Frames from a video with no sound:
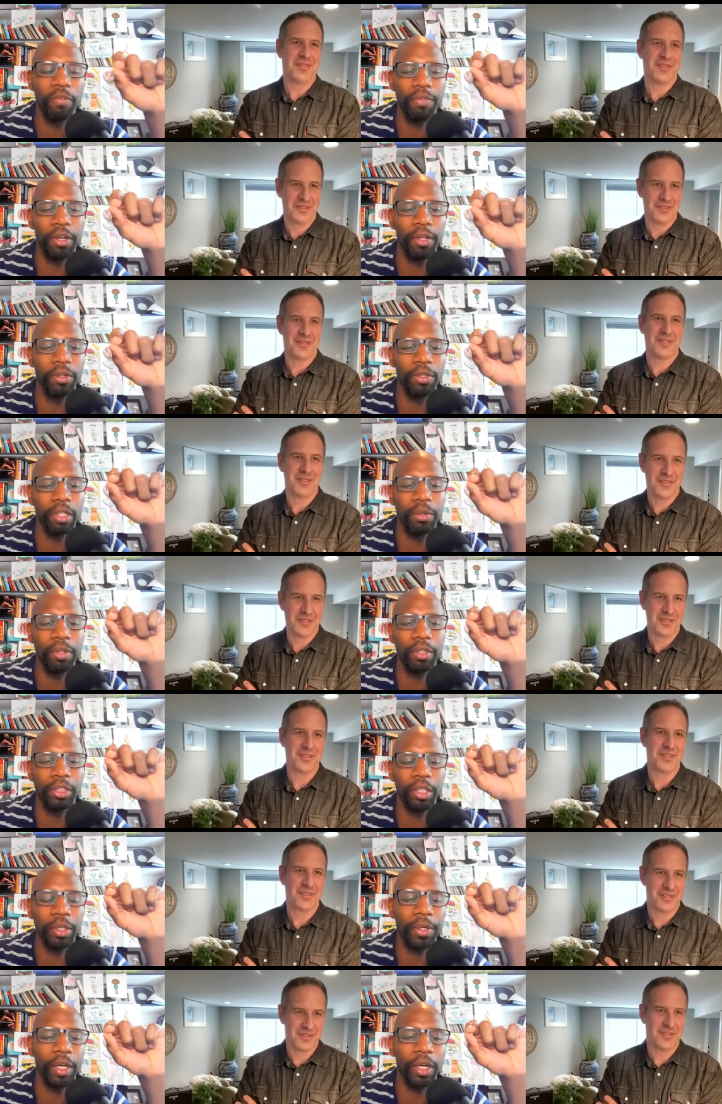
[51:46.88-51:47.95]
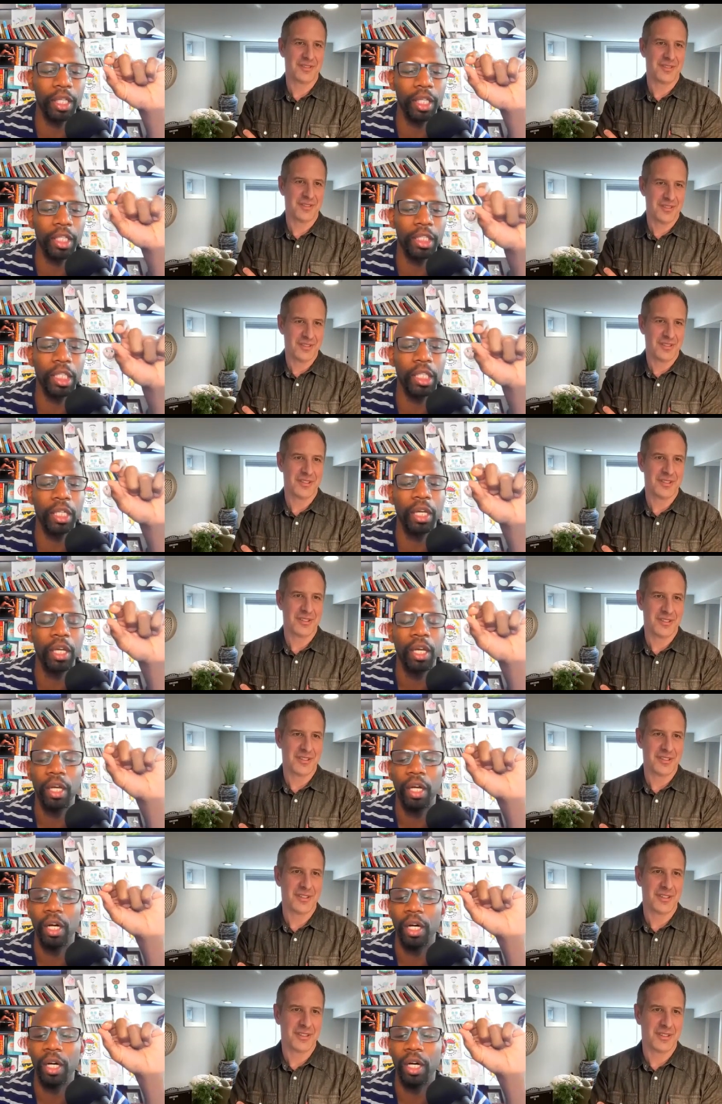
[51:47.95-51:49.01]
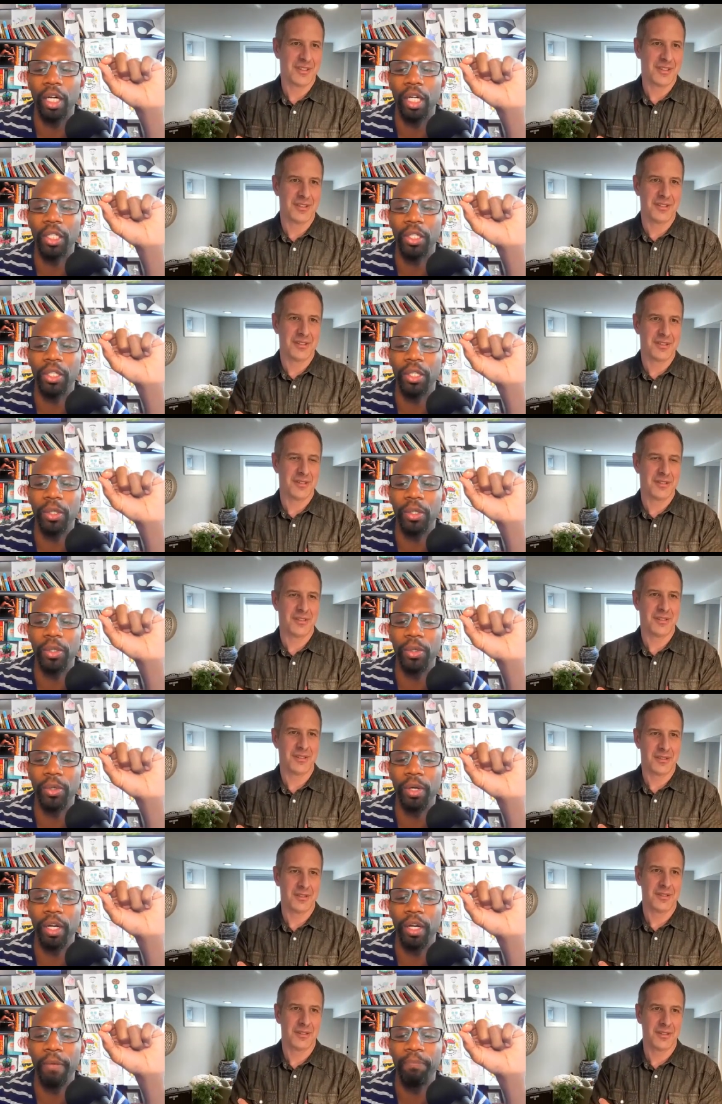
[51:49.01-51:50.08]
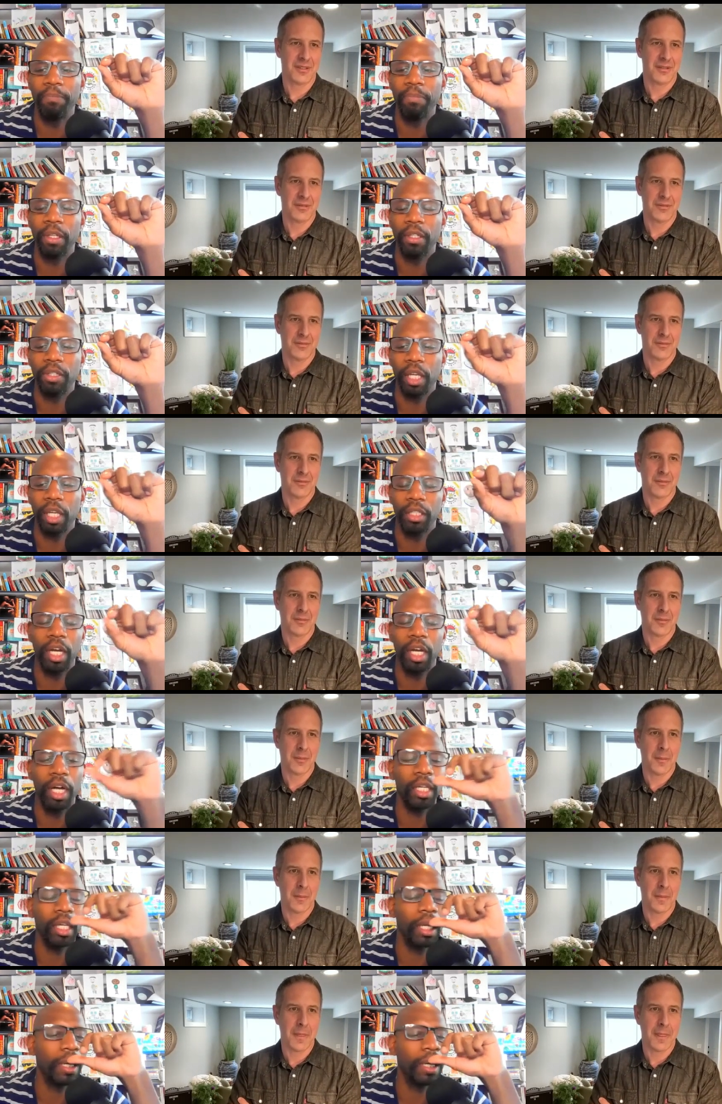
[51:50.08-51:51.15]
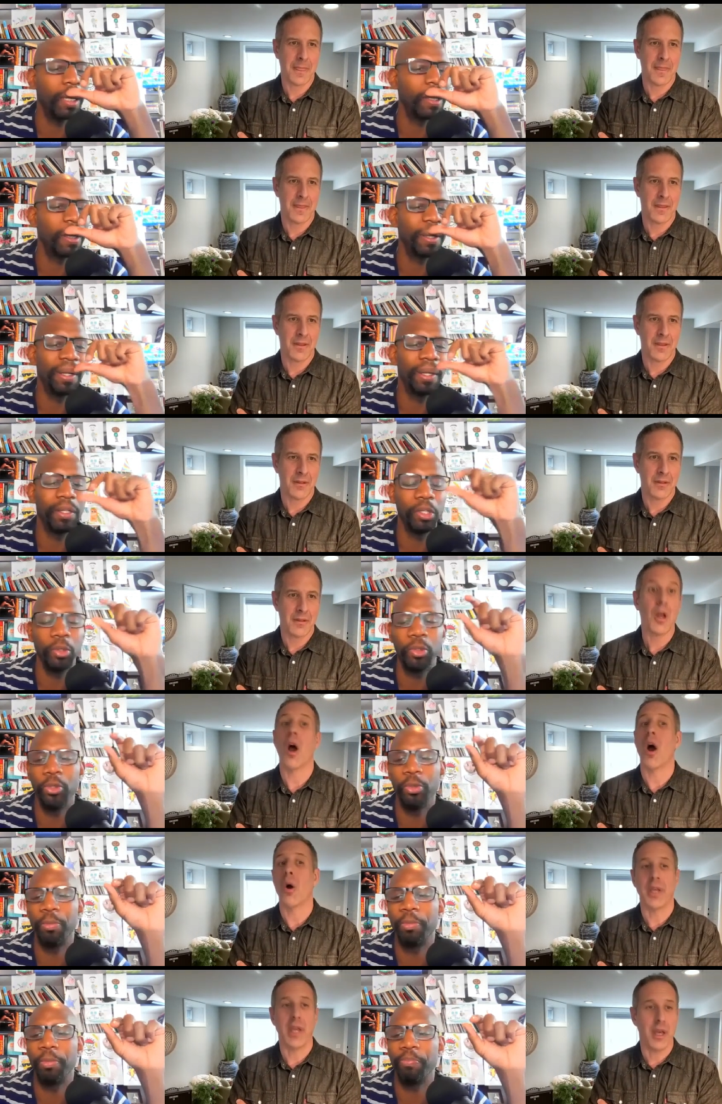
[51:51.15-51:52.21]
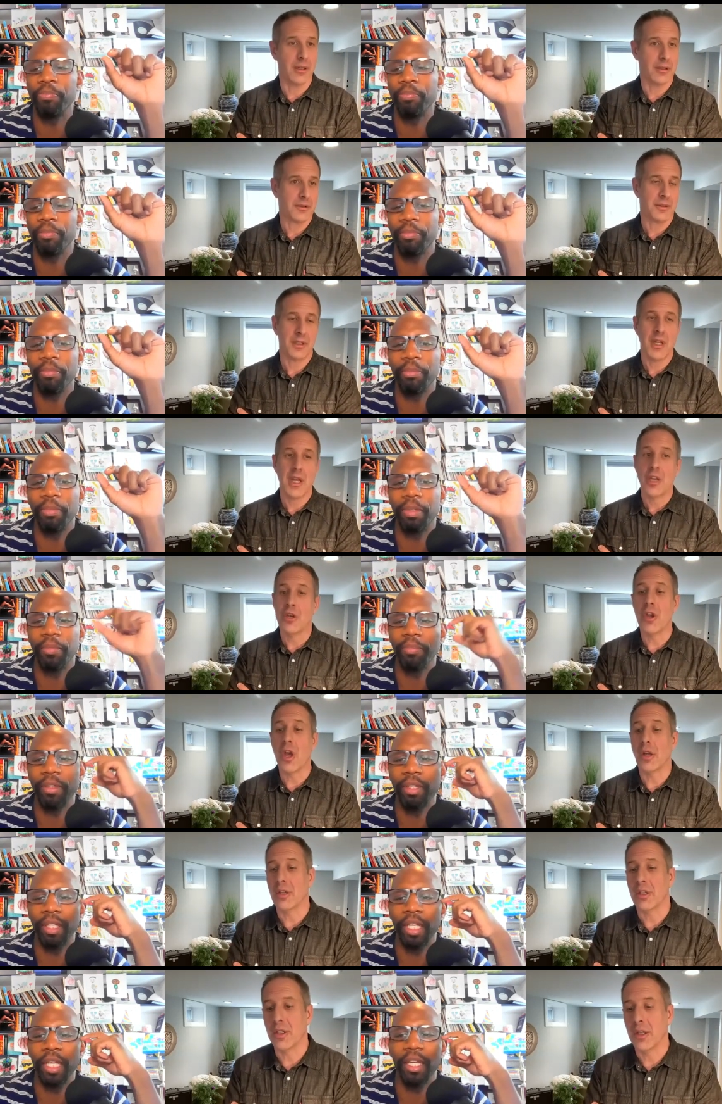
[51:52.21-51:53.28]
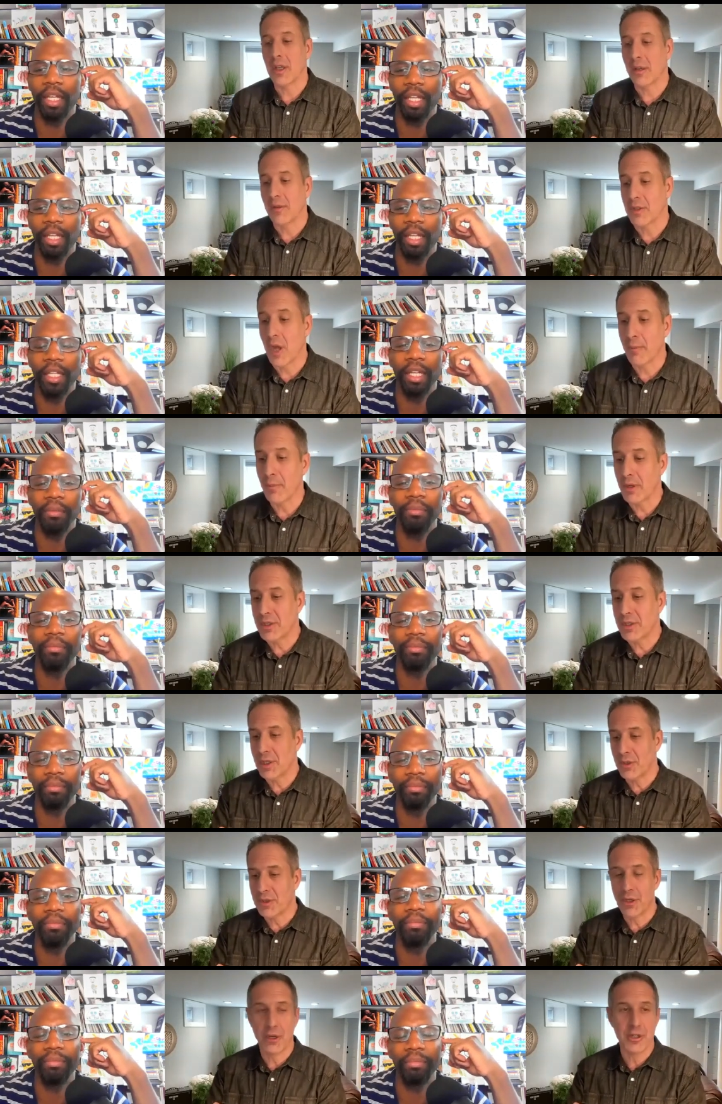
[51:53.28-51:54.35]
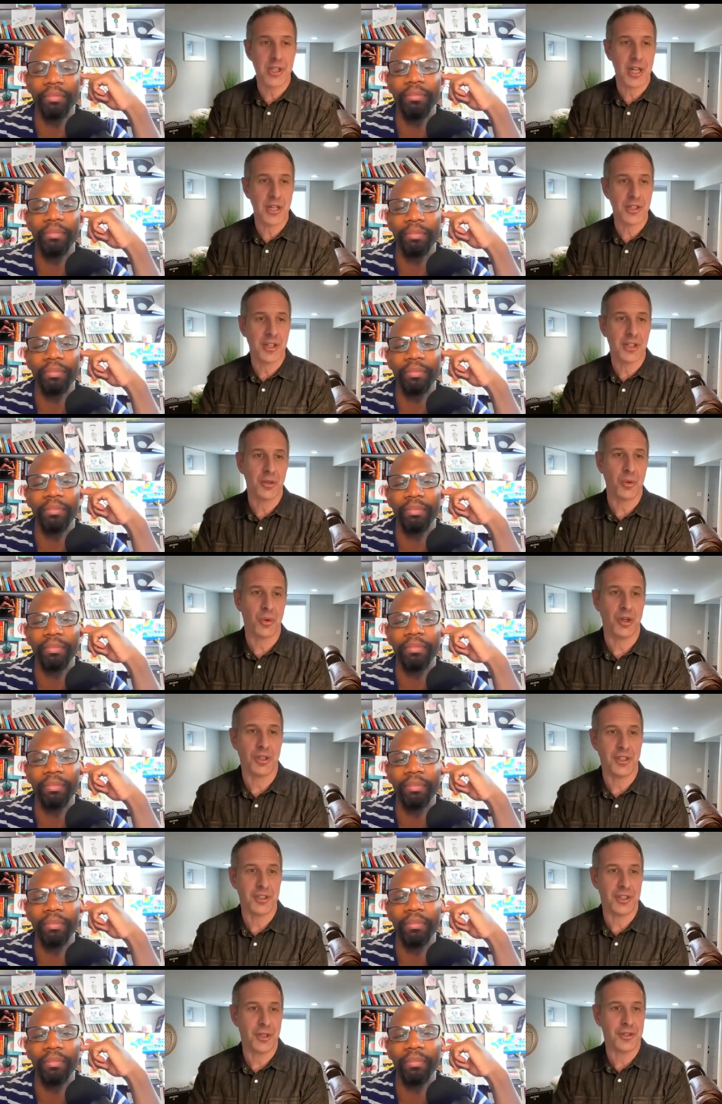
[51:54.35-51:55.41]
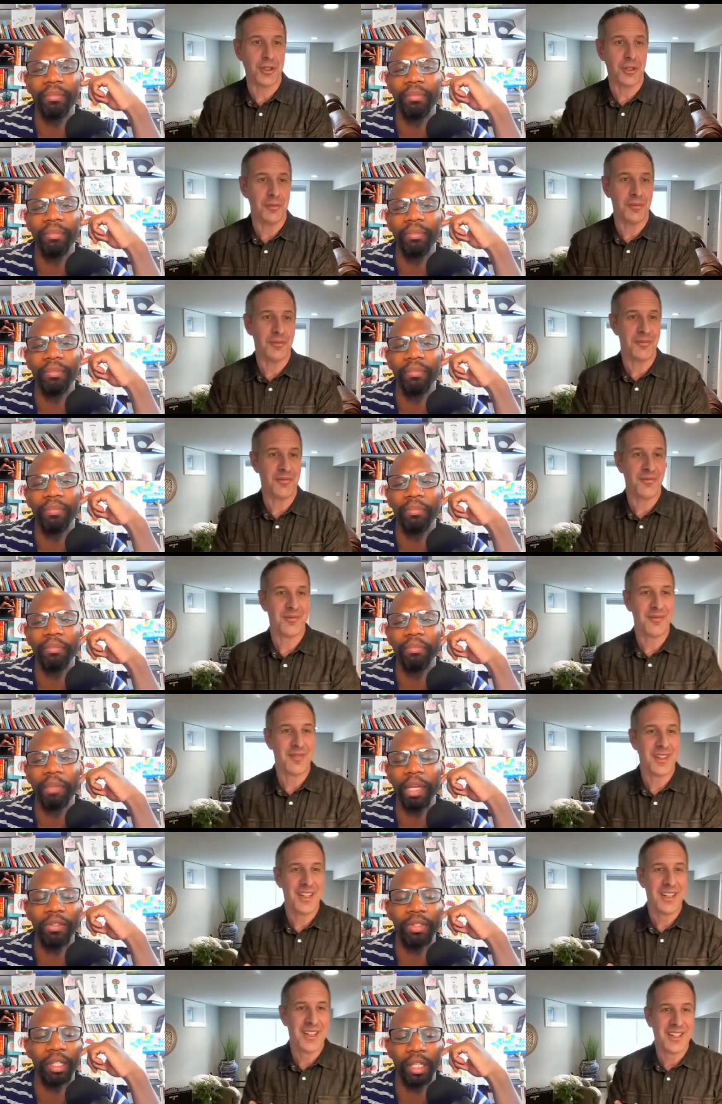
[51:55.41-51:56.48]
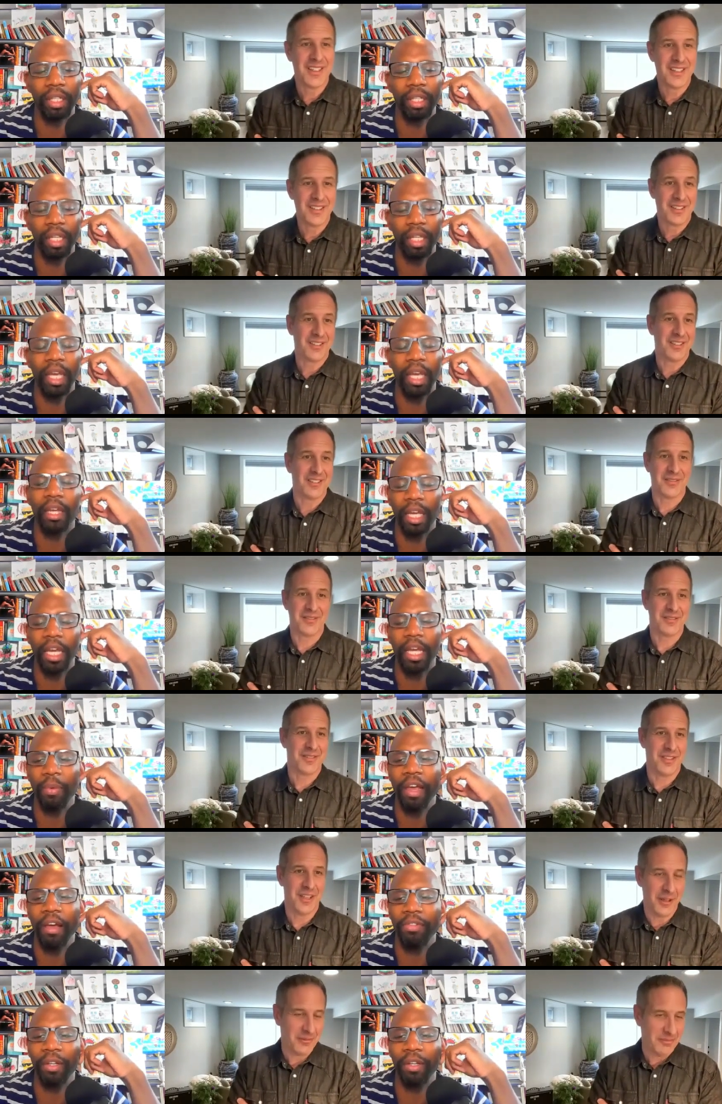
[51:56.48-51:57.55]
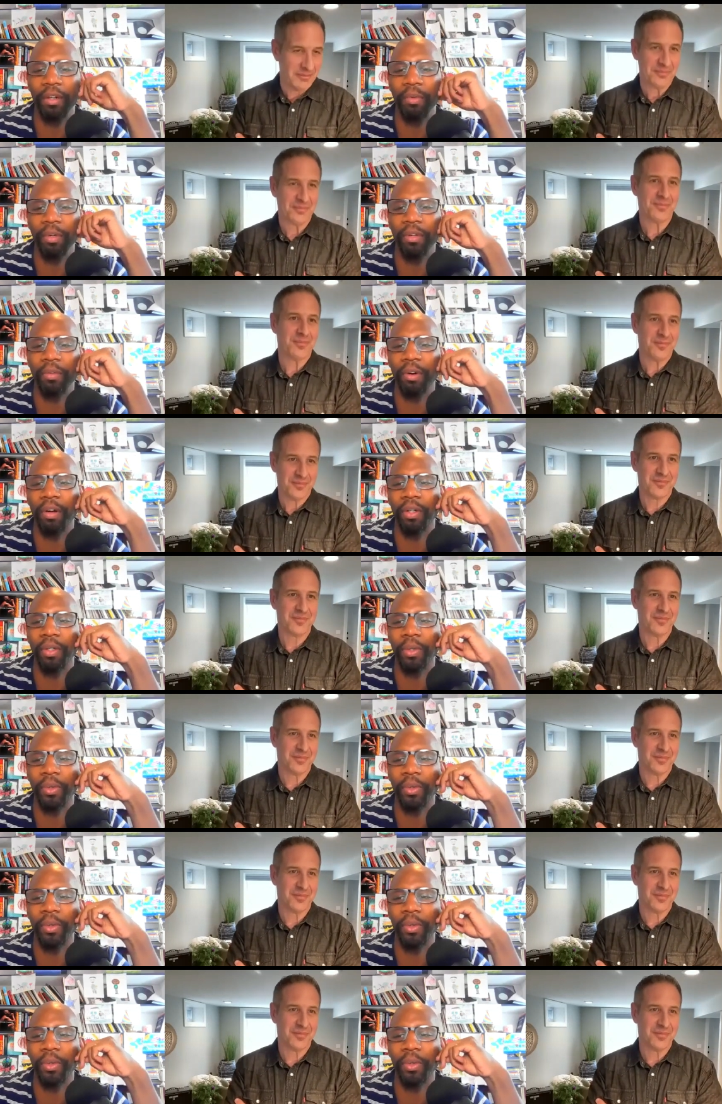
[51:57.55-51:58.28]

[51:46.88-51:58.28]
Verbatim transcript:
Speaker 1: short videos that we're sharing on linkedin onto TikTok and YouTube. Oh, yeah.
Speaker 2: No, number two search engine in the world is YouTube.
Speaker 1: Amazing. Yeah. Yeah. We have to, we're, we're